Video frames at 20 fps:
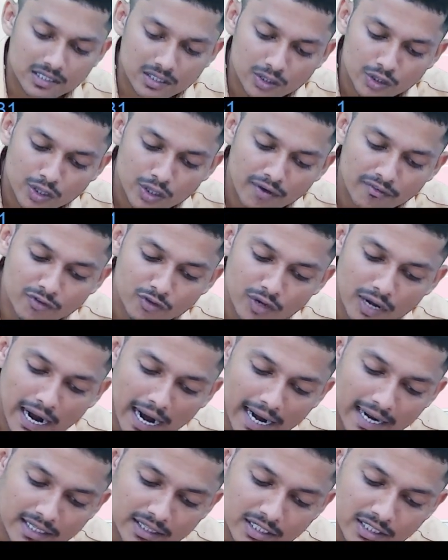you have to
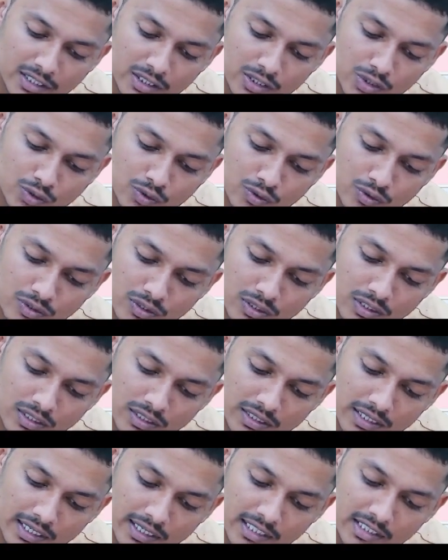add these two,
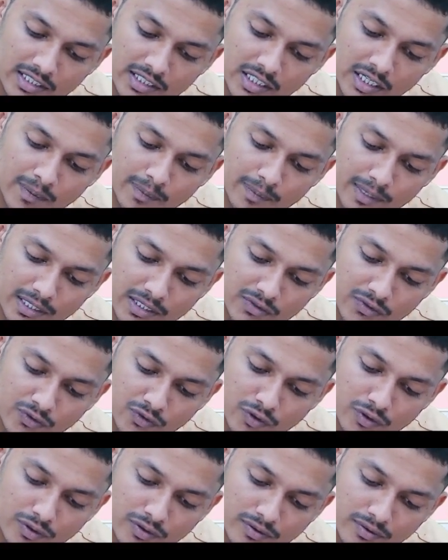that is 3 plus
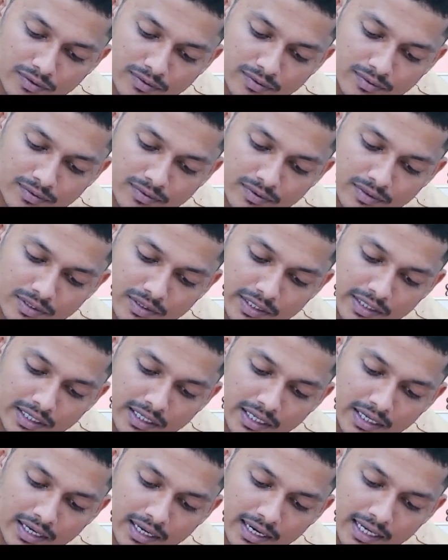4.
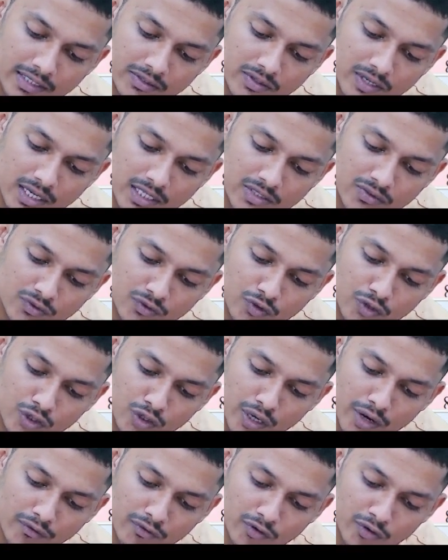3 as well as 4 you
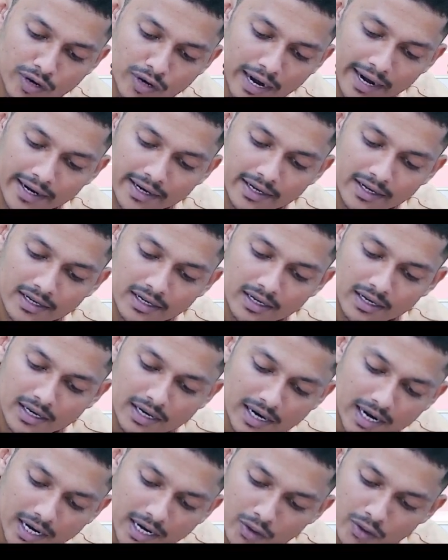have to add
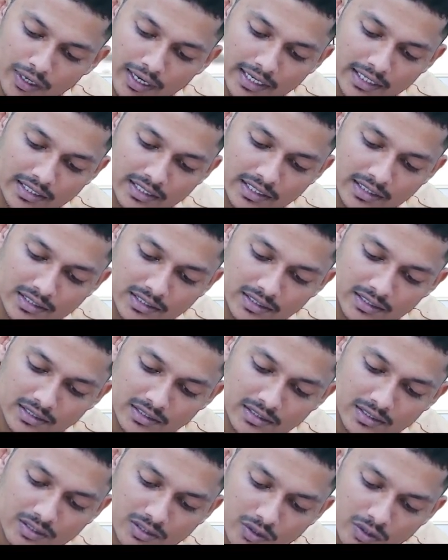and you get this.
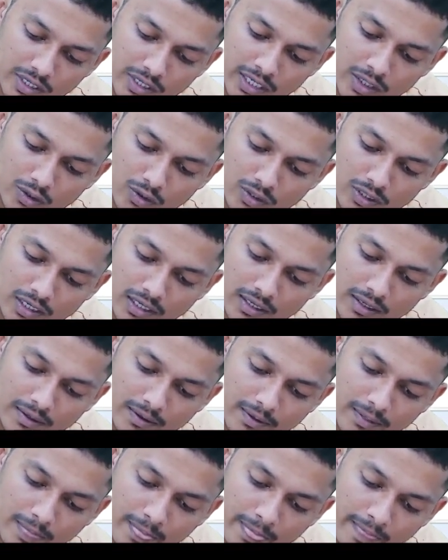Okay, total.
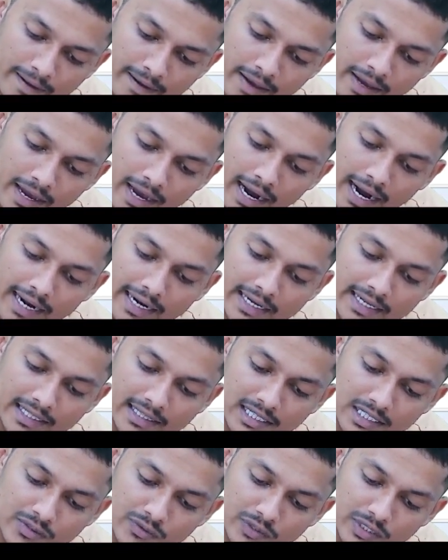And in
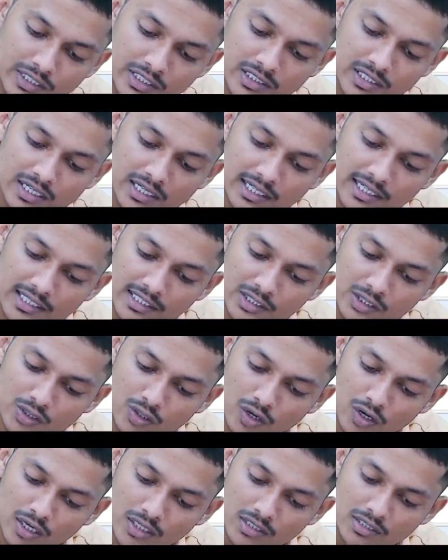this, which is the least
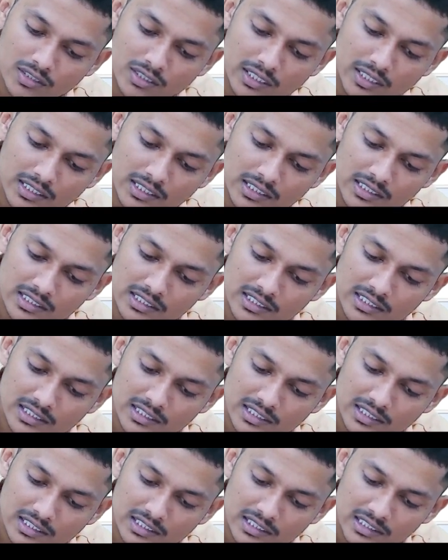cost? That is
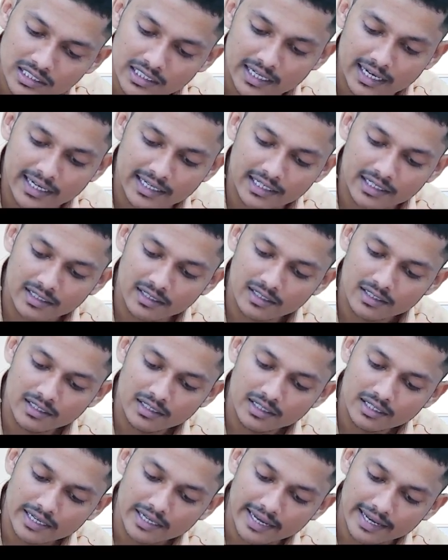668.
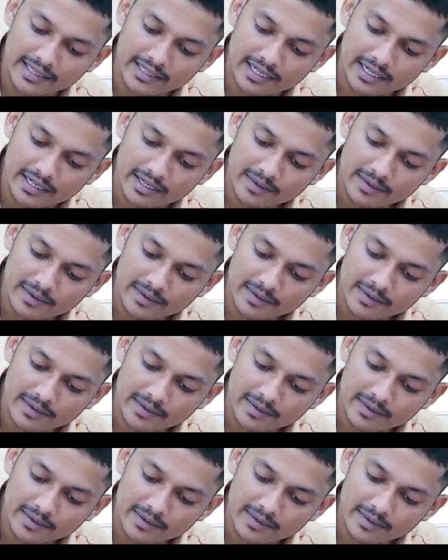Take that.